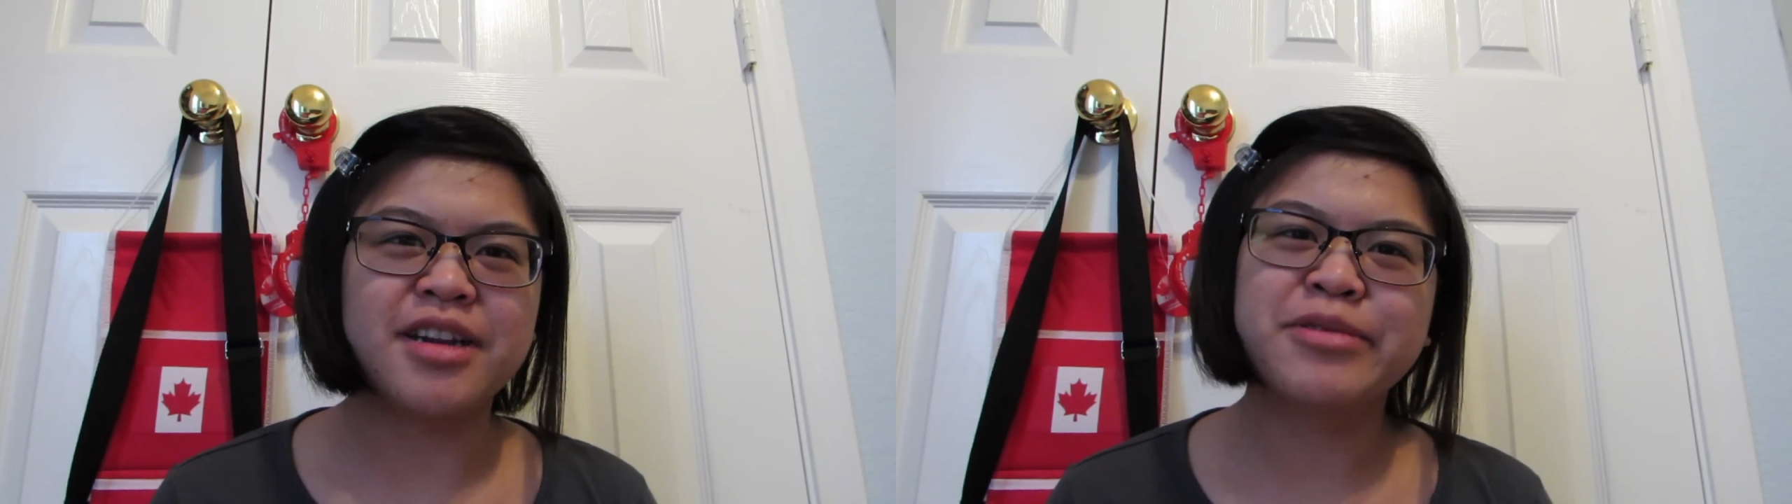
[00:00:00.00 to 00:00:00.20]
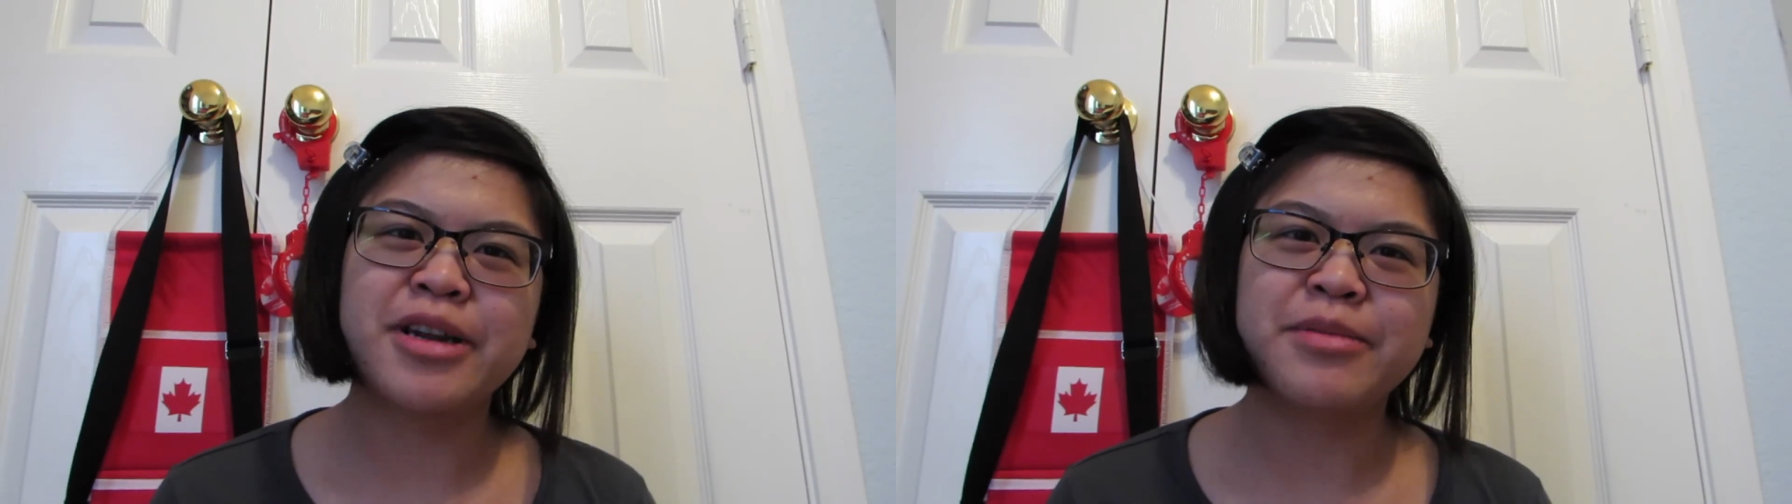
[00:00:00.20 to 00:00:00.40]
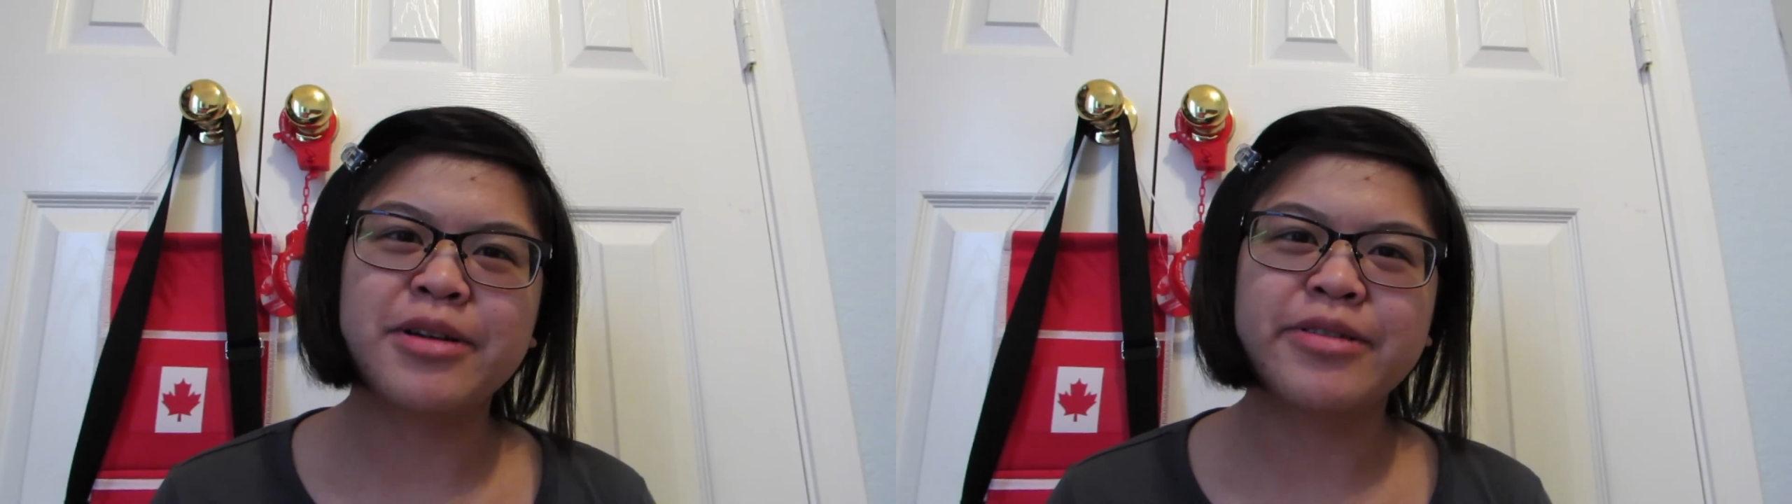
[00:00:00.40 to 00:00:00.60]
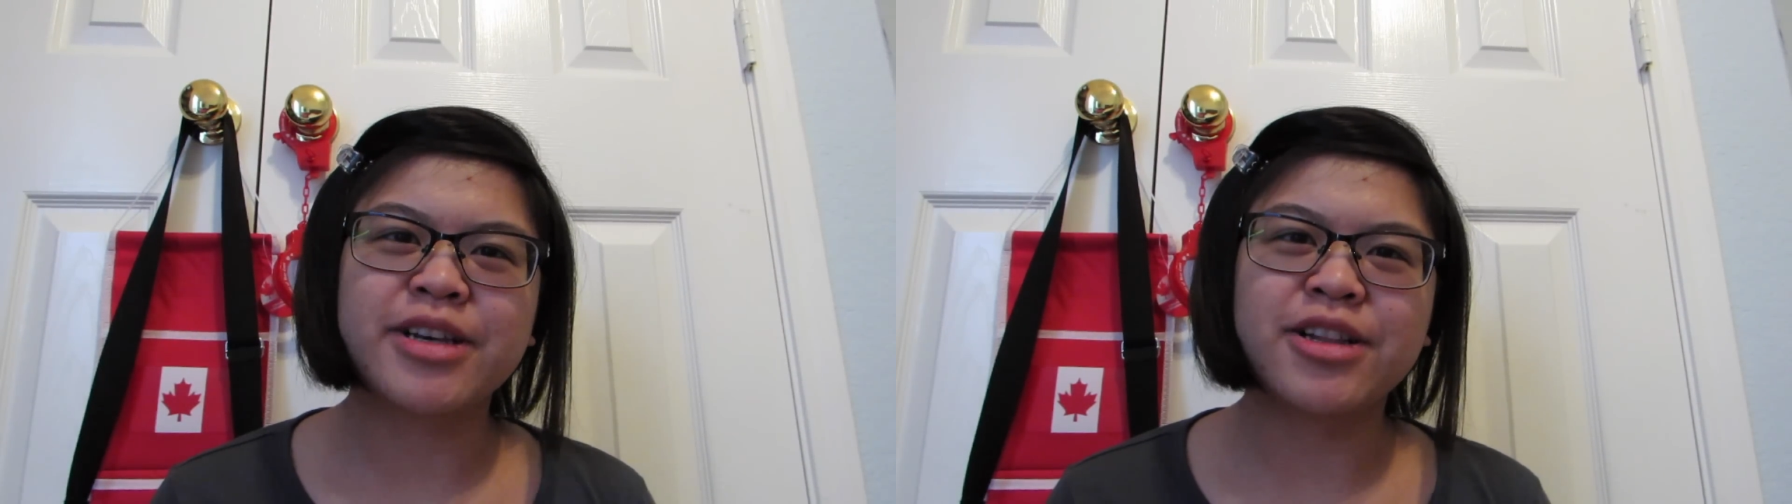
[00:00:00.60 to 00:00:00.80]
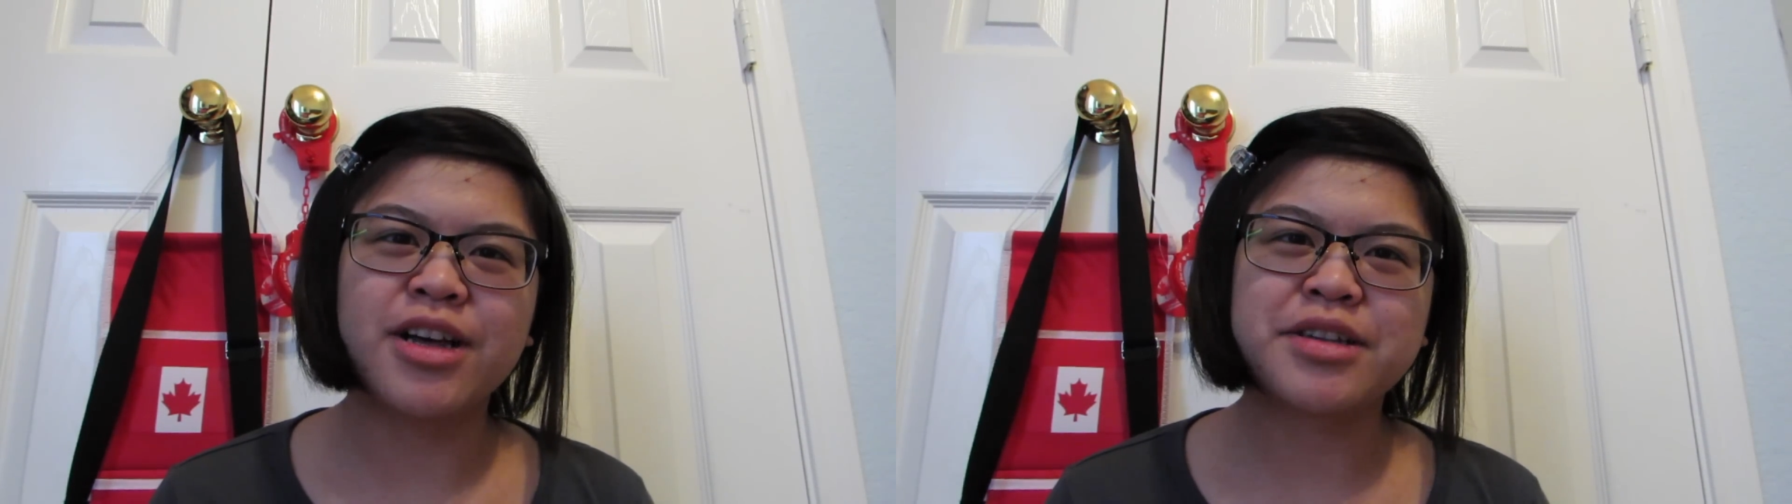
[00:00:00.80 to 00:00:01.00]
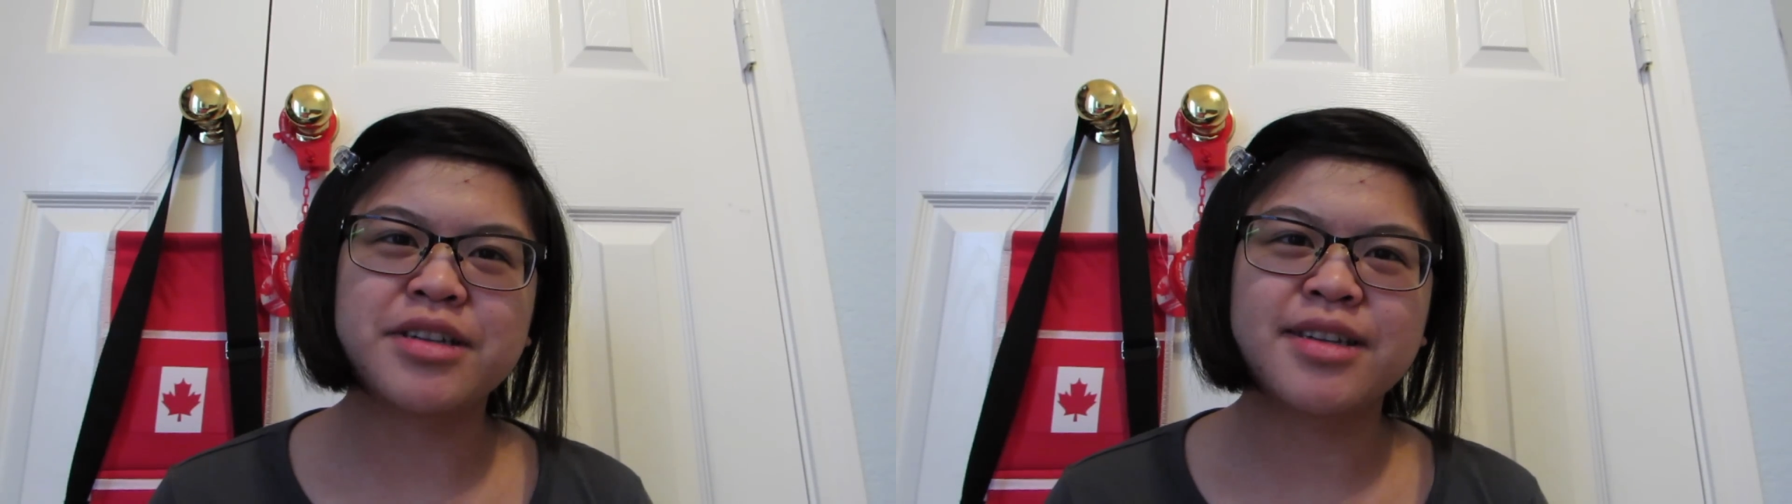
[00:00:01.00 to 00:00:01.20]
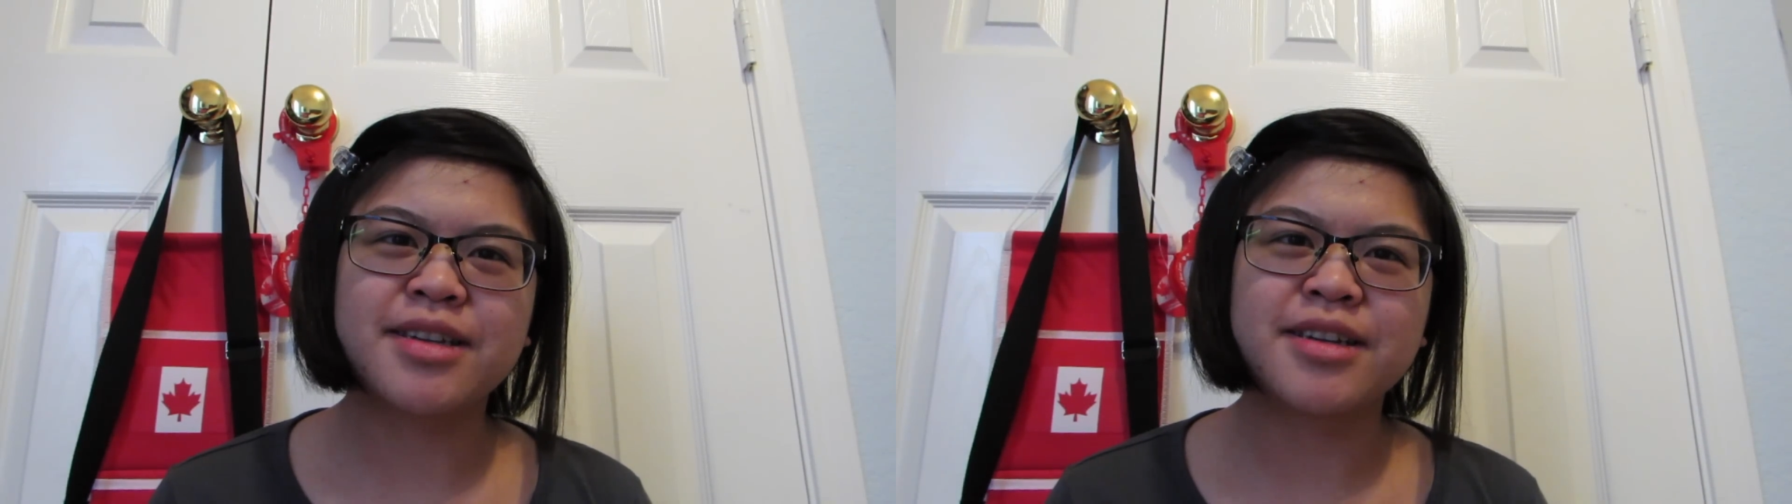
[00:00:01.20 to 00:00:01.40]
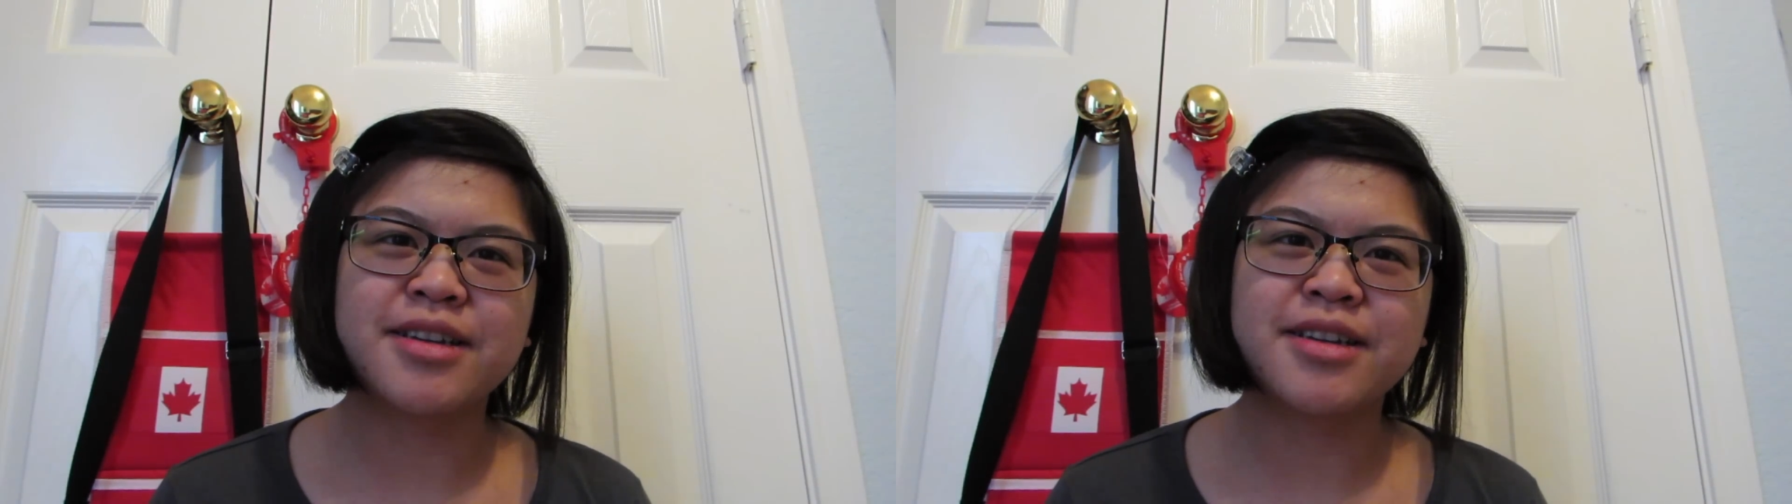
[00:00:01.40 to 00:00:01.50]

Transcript: I've come out of the closet.